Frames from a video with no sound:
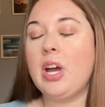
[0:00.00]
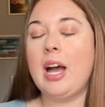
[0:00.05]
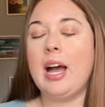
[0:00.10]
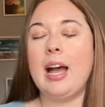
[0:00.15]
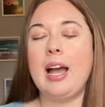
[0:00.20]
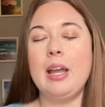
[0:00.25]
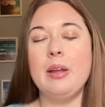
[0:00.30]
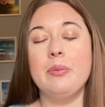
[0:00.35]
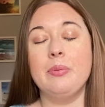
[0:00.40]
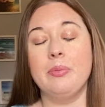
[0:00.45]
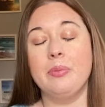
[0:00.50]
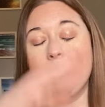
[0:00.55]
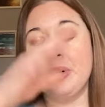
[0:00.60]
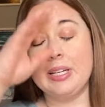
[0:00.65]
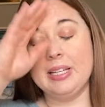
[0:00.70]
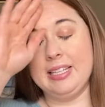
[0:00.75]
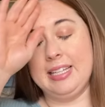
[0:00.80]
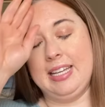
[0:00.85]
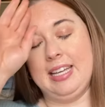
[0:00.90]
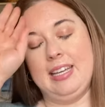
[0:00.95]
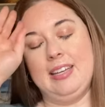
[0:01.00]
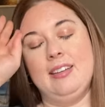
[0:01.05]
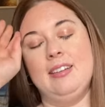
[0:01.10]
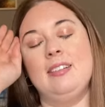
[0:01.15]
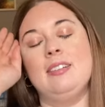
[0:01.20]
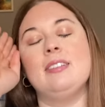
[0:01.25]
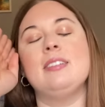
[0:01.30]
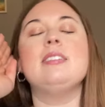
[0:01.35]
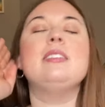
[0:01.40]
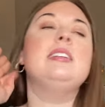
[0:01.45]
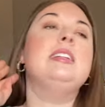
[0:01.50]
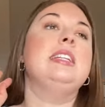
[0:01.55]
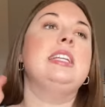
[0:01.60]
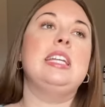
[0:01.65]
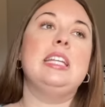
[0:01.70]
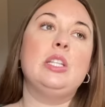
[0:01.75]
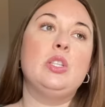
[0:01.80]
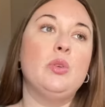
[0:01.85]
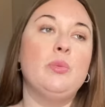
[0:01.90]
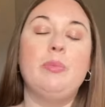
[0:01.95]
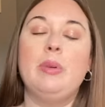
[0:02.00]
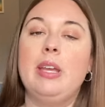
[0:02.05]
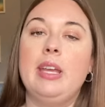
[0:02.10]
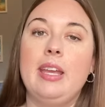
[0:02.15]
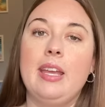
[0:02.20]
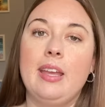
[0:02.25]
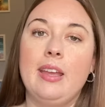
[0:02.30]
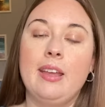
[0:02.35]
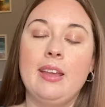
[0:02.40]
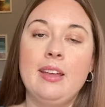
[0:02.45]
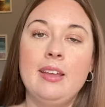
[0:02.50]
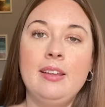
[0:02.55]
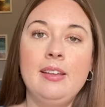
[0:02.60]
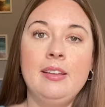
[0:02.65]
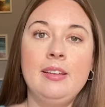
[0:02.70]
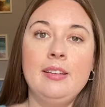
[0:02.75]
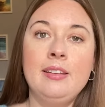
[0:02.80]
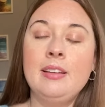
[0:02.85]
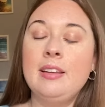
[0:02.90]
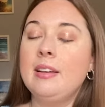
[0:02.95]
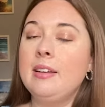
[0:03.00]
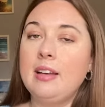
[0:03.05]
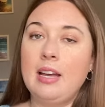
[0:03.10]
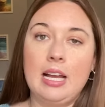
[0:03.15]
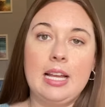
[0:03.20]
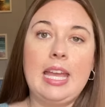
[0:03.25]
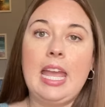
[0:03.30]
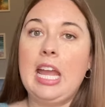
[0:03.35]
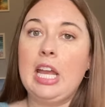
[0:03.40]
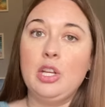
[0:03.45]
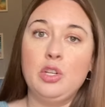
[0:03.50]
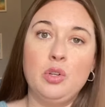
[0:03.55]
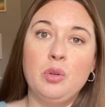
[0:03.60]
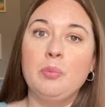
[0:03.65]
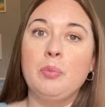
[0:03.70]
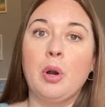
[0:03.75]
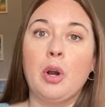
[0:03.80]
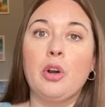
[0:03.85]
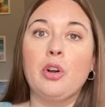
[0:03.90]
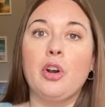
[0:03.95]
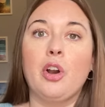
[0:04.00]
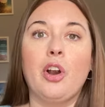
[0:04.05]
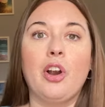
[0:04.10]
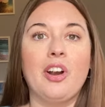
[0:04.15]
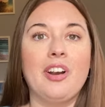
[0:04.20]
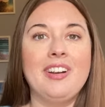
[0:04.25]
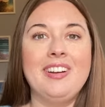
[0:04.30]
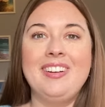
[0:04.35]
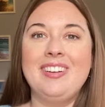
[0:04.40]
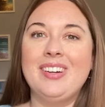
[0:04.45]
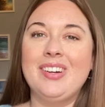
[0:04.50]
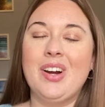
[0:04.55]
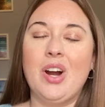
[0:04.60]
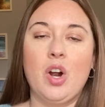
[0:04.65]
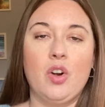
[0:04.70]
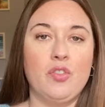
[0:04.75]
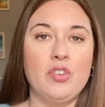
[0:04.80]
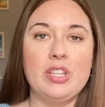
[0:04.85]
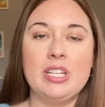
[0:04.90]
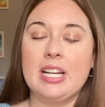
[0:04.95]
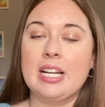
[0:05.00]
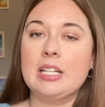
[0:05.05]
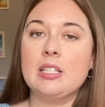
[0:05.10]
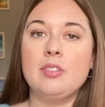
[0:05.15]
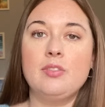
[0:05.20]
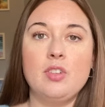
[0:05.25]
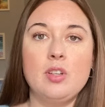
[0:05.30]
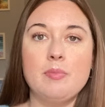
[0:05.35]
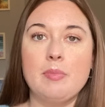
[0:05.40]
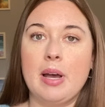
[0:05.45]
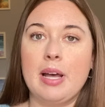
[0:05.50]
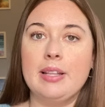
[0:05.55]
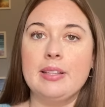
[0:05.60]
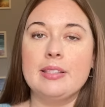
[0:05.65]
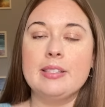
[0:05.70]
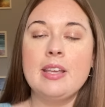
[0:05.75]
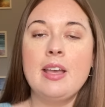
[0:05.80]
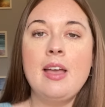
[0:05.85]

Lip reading: I really need to be a candle burner over the next few months.